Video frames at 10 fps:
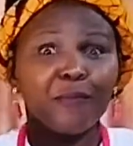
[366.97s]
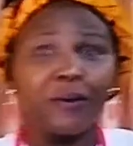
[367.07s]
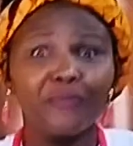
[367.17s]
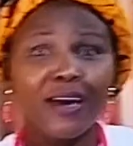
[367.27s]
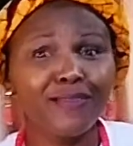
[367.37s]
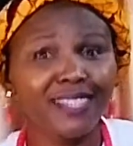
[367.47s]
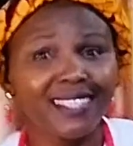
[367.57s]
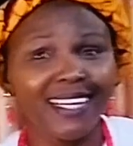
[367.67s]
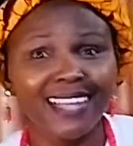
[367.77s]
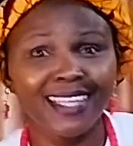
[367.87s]
We've already
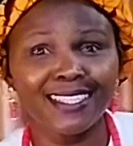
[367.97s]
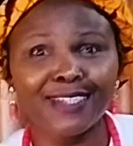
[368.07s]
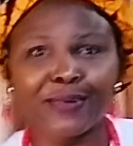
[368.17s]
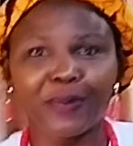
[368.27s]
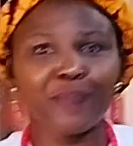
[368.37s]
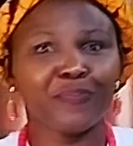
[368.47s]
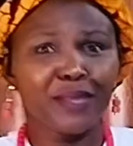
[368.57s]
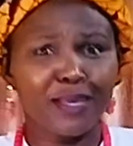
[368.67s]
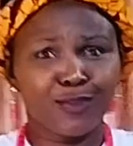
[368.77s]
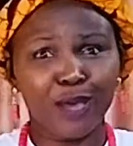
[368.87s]
started dancing,
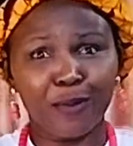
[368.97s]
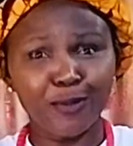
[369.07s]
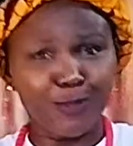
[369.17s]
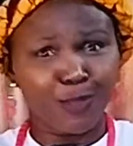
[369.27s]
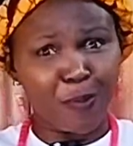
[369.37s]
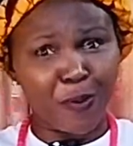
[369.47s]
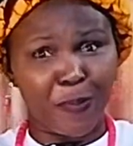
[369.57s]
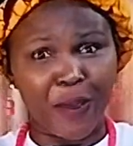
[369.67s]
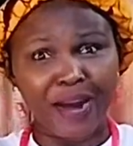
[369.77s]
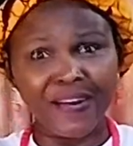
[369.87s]
so I want you to be
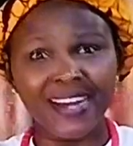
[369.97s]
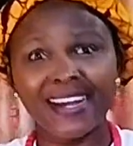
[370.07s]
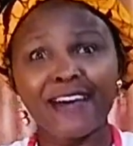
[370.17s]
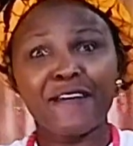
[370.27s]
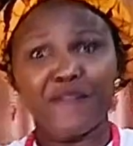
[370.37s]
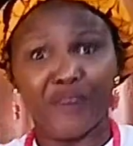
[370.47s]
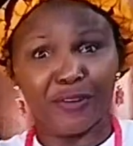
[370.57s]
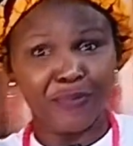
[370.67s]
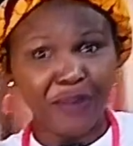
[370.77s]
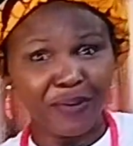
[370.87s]
preparing for
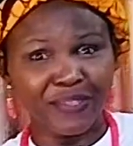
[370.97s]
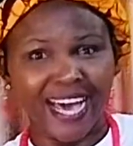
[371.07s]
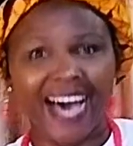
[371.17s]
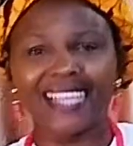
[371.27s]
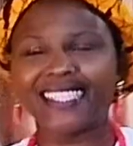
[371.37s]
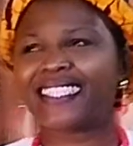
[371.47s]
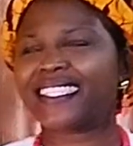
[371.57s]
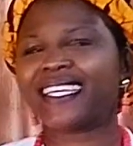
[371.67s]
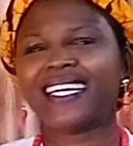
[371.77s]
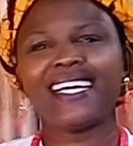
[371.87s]
the real dance.